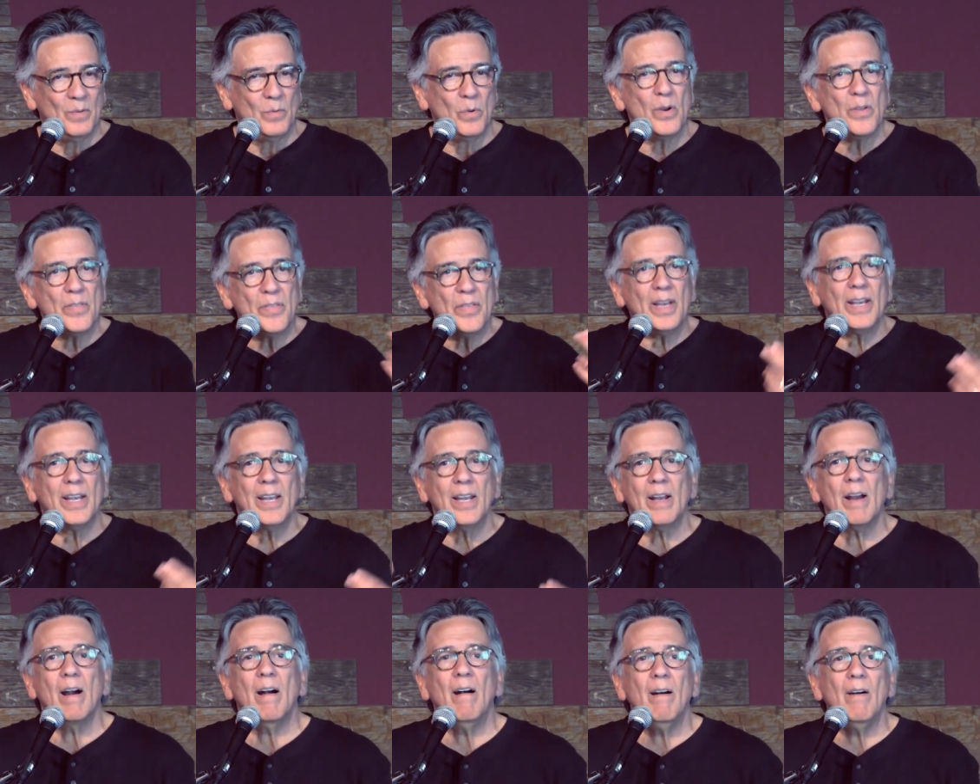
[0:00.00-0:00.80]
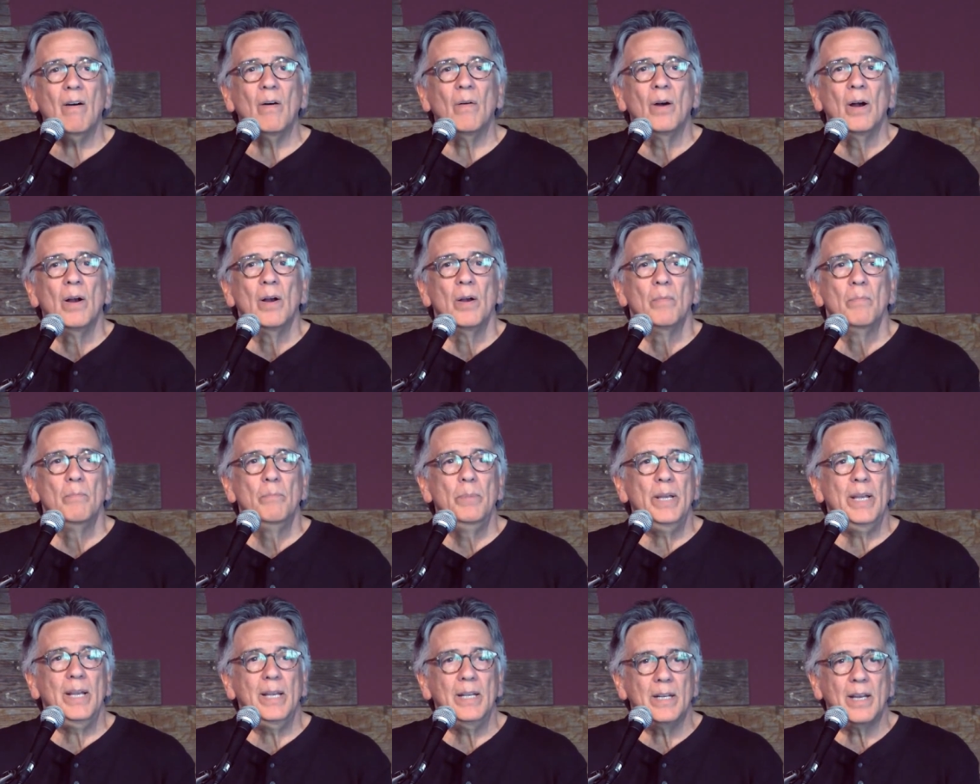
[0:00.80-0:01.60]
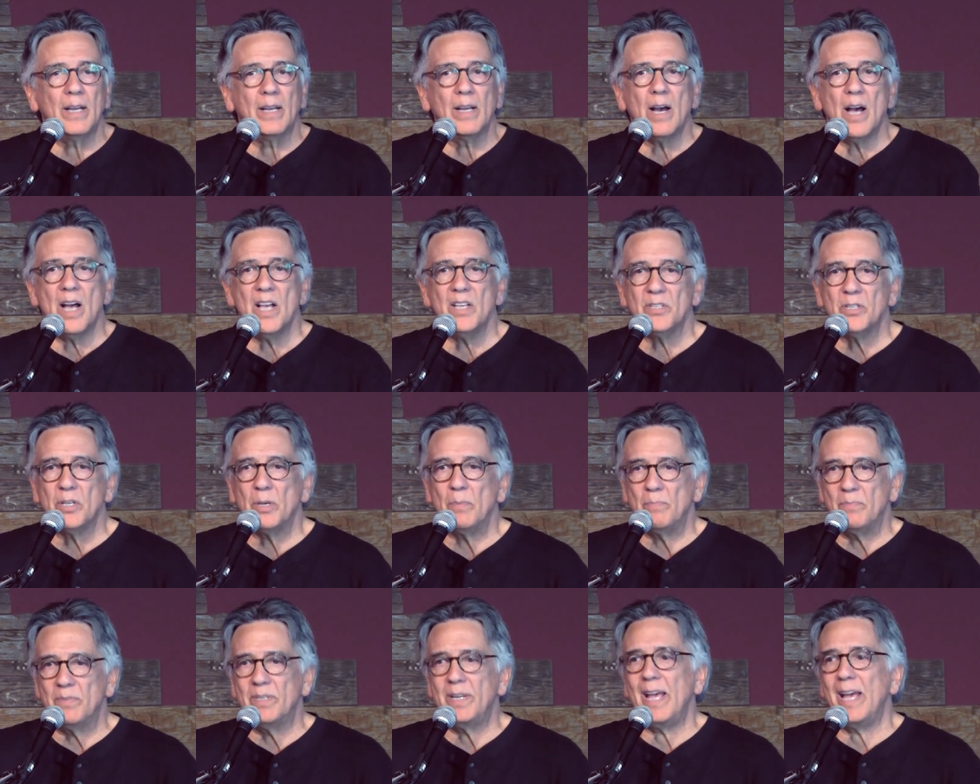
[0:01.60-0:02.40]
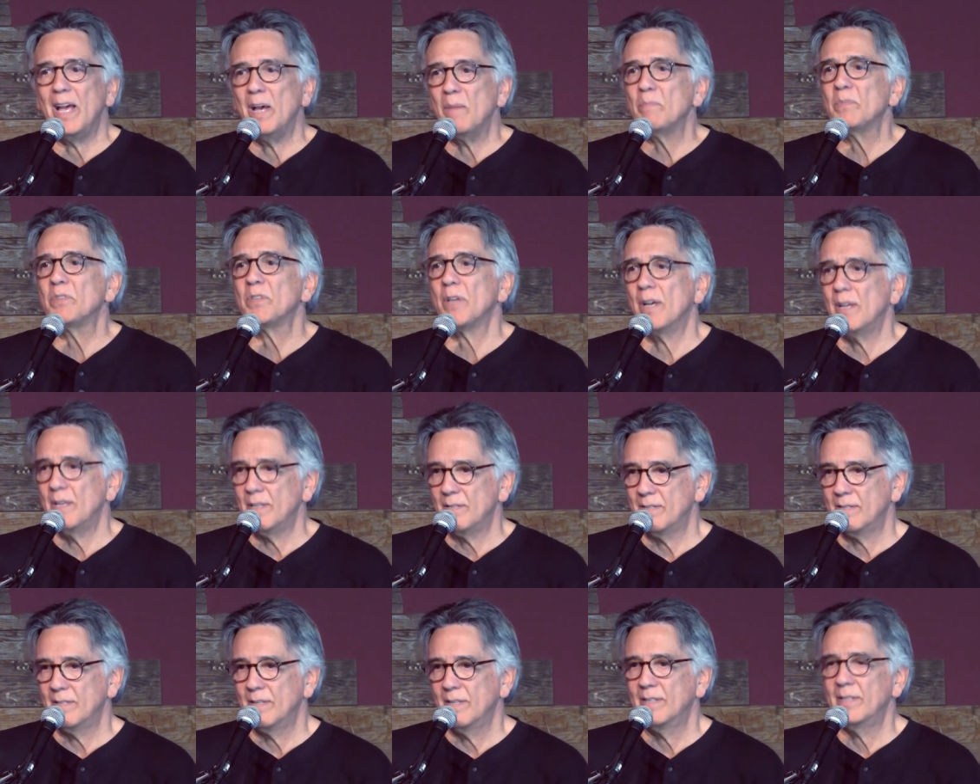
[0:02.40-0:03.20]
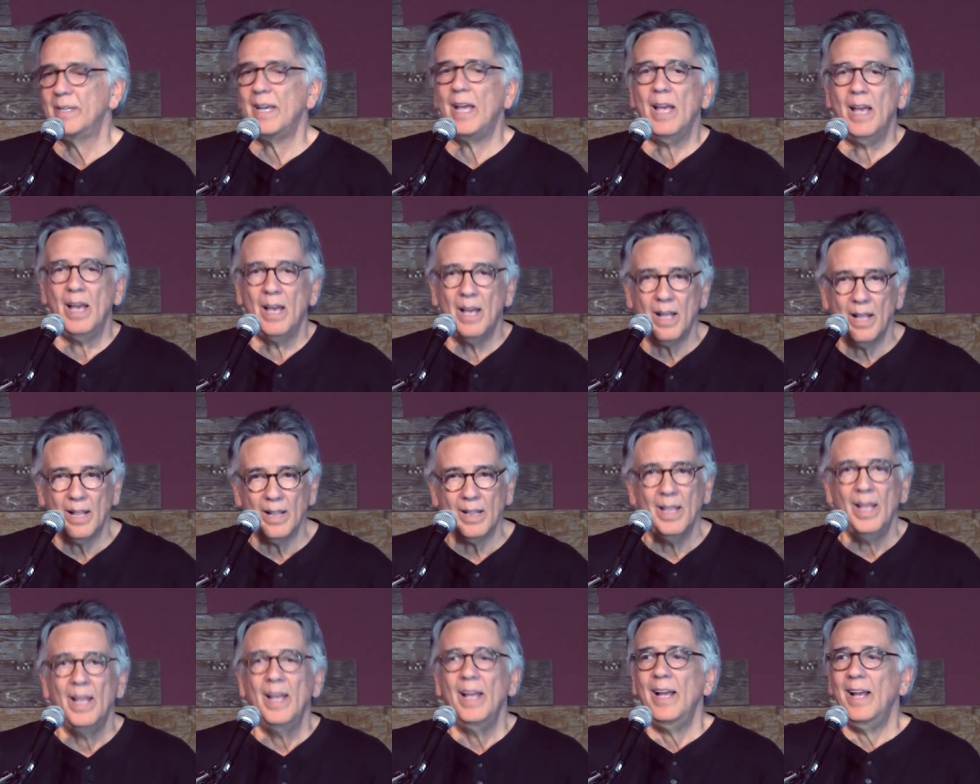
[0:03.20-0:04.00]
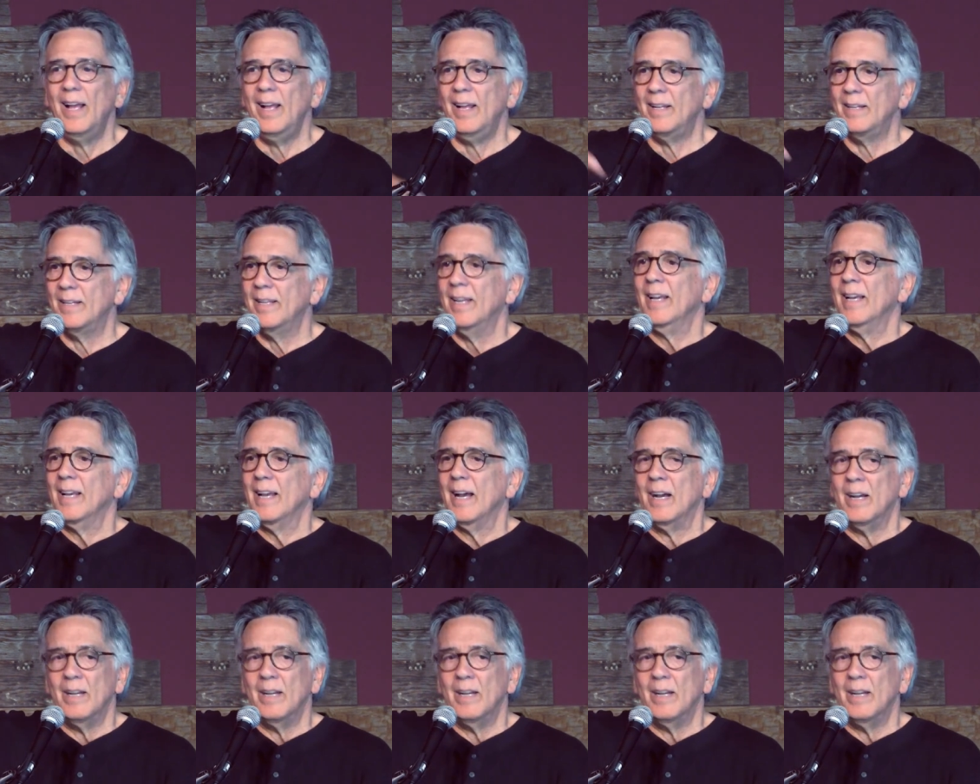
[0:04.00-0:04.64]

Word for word: we're thinking, oh, being a gossip damns us to hell and